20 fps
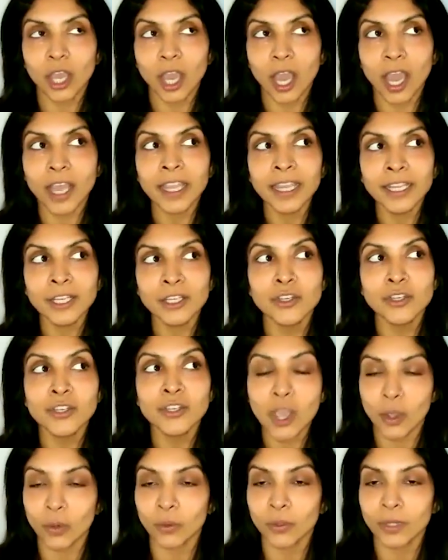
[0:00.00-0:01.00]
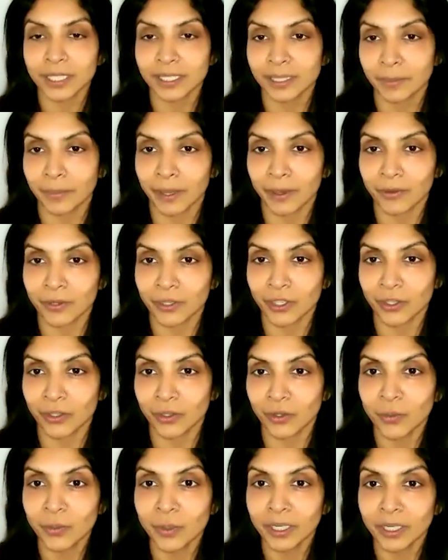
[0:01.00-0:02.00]
I know this about
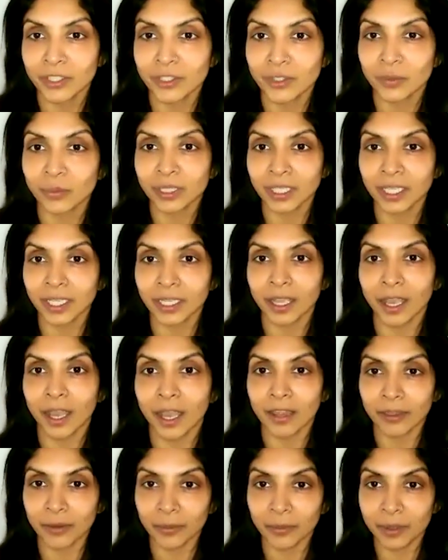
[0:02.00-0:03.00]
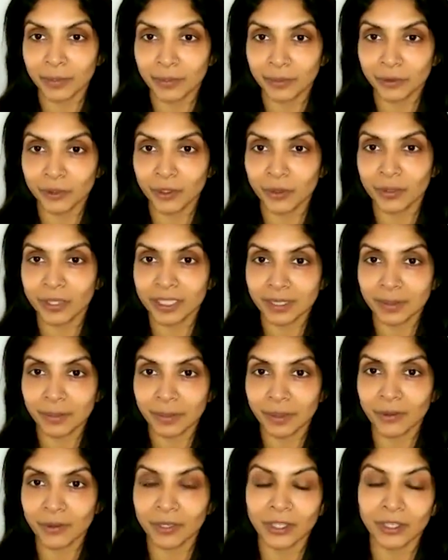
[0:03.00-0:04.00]
you, but I don't think other people know this
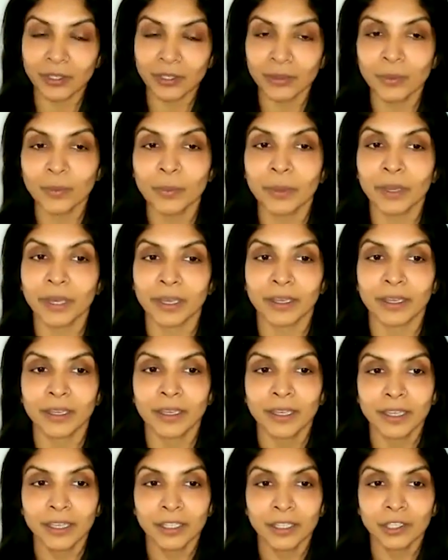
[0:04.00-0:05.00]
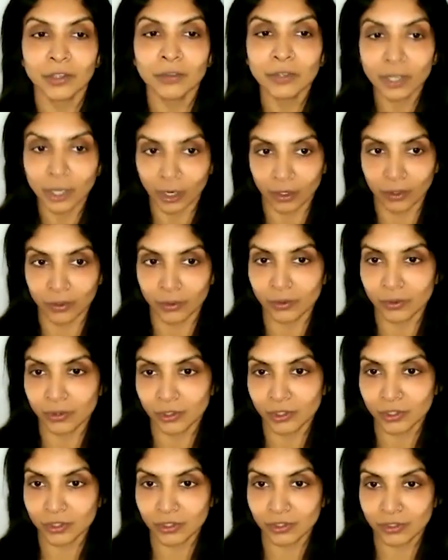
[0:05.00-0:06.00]
about you, but you're a
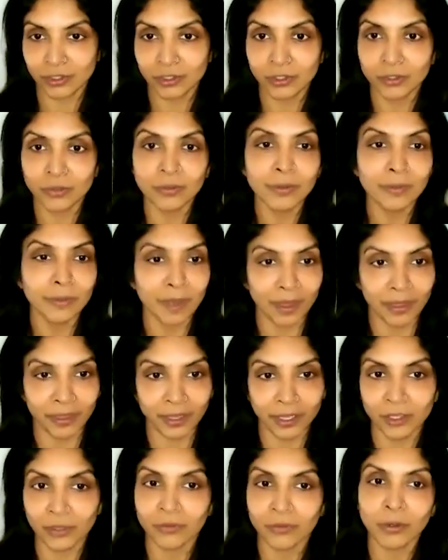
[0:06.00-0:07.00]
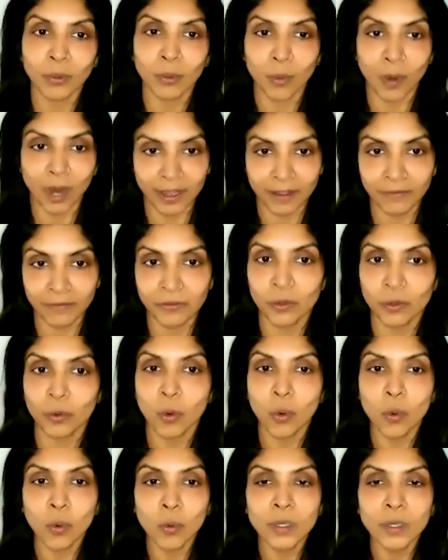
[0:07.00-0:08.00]
coach, you're a mother, you're a wife, you're
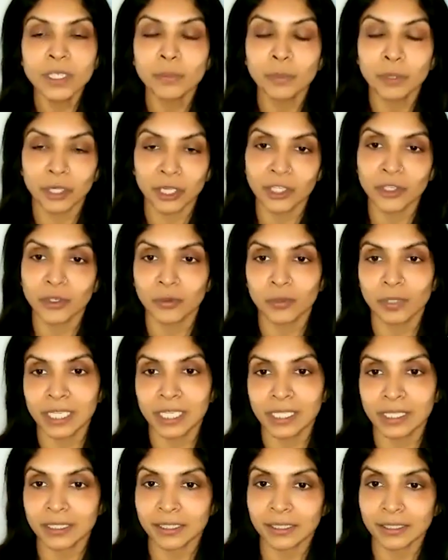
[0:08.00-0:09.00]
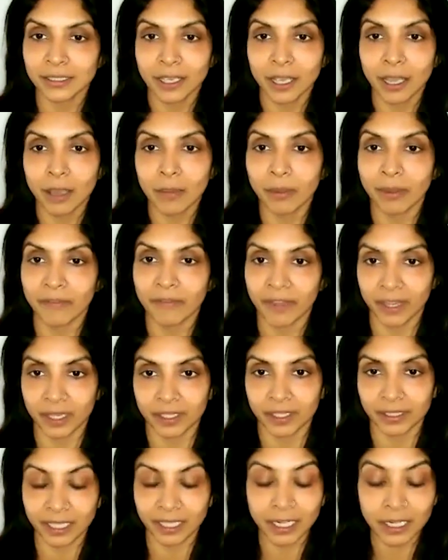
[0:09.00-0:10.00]
always putting your needs above
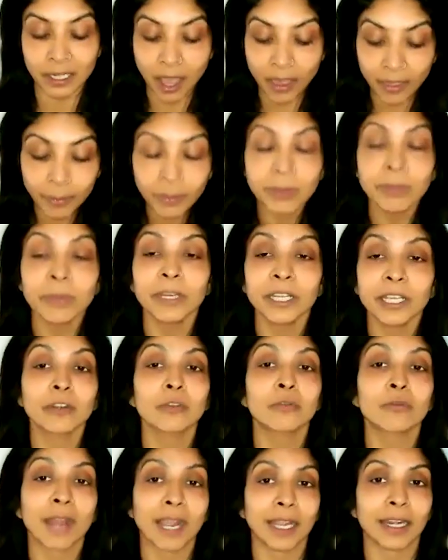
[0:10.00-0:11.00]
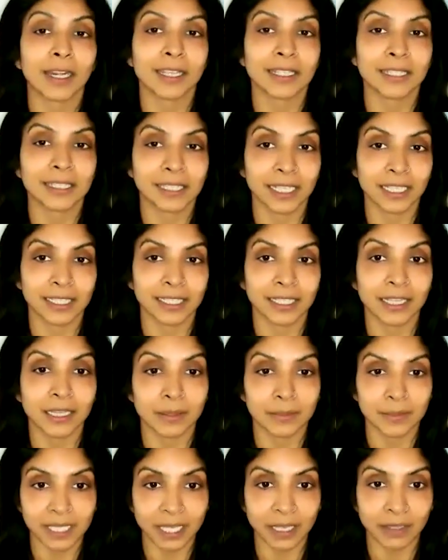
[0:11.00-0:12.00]
others, and other people are going to recognize this in
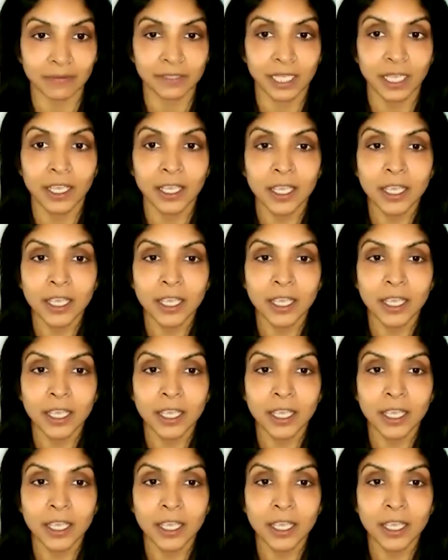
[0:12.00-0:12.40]
themselves.